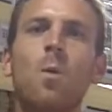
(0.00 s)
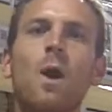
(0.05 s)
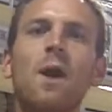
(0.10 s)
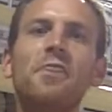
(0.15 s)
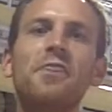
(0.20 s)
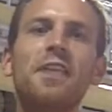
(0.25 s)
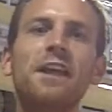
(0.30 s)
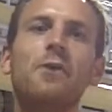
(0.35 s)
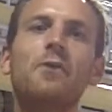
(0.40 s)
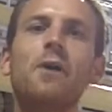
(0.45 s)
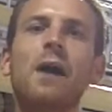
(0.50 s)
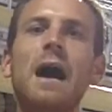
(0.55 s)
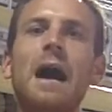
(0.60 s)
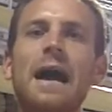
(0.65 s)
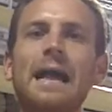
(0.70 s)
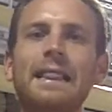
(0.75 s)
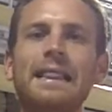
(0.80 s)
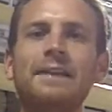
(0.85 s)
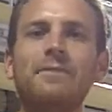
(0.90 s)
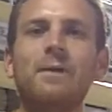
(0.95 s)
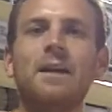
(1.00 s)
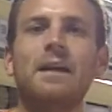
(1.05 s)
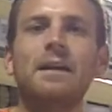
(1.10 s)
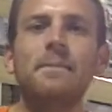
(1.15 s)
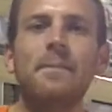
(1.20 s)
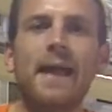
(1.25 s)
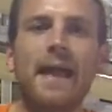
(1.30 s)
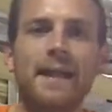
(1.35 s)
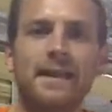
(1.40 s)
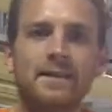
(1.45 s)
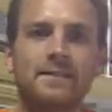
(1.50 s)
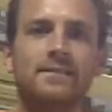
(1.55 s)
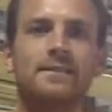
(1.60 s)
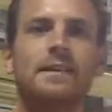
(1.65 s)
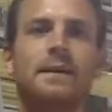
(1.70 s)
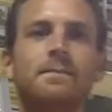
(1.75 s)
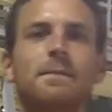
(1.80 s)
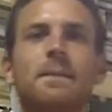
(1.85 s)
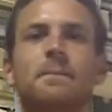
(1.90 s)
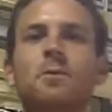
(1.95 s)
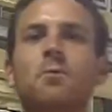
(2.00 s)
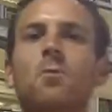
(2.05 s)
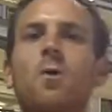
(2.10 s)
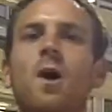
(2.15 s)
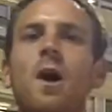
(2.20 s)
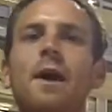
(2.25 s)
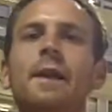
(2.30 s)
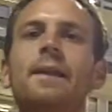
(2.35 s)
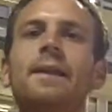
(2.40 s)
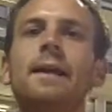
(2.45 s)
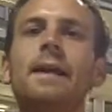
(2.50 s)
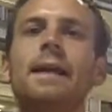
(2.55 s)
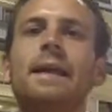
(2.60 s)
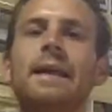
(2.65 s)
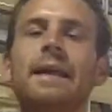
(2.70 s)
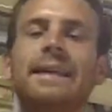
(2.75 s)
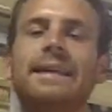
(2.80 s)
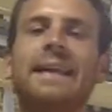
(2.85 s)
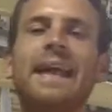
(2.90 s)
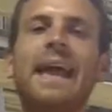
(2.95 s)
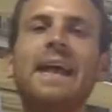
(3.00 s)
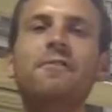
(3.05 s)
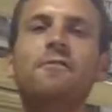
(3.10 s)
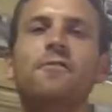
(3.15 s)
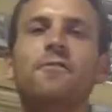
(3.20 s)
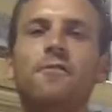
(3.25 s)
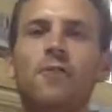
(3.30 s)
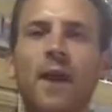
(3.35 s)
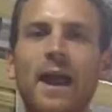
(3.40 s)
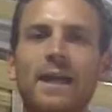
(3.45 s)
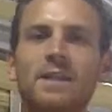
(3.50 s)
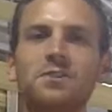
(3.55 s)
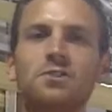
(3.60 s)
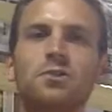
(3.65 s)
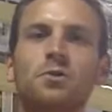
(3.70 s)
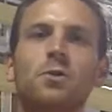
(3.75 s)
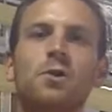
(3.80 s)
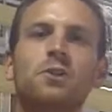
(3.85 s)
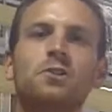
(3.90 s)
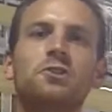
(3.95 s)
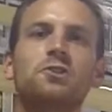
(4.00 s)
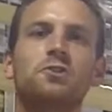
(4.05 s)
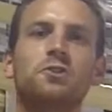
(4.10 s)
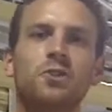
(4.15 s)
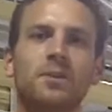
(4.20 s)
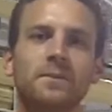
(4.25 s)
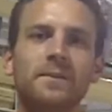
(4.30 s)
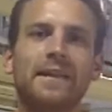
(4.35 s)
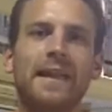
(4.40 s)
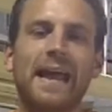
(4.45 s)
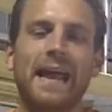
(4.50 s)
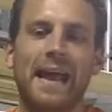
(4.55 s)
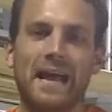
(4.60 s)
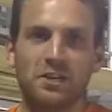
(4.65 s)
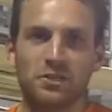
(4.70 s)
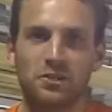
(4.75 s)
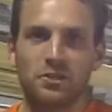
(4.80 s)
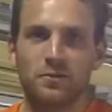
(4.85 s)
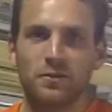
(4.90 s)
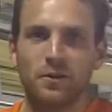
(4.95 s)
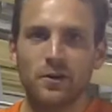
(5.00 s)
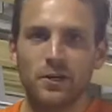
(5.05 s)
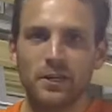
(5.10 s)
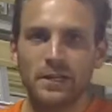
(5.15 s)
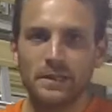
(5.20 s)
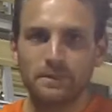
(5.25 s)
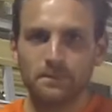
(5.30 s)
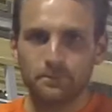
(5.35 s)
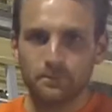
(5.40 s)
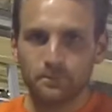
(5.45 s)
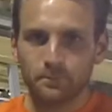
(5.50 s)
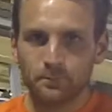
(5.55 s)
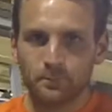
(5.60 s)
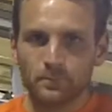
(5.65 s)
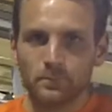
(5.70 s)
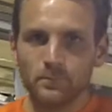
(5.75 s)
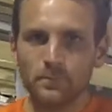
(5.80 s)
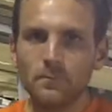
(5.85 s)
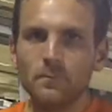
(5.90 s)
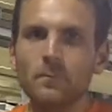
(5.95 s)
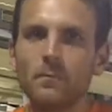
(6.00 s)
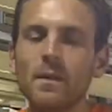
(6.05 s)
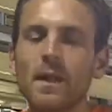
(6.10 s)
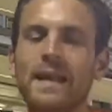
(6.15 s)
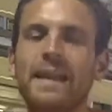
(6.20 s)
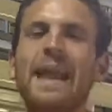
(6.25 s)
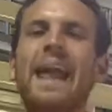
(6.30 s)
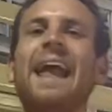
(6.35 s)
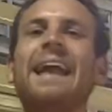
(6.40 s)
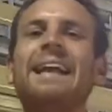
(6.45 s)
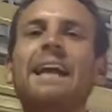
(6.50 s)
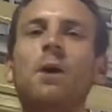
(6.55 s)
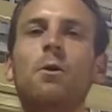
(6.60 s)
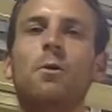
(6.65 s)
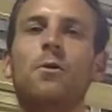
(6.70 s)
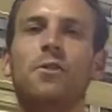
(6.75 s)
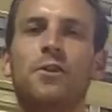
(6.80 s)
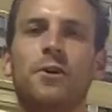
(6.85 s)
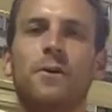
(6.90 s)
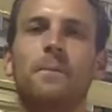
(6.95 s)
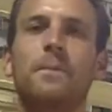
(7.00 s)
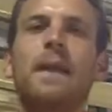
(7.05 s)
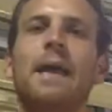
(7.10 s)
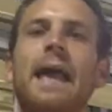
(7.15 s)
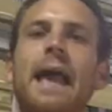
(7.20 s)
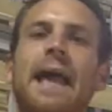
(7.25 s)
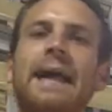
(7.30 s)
One thing I would highly recommend is tip number one, get friends who are extremely extroverted and hang out with them.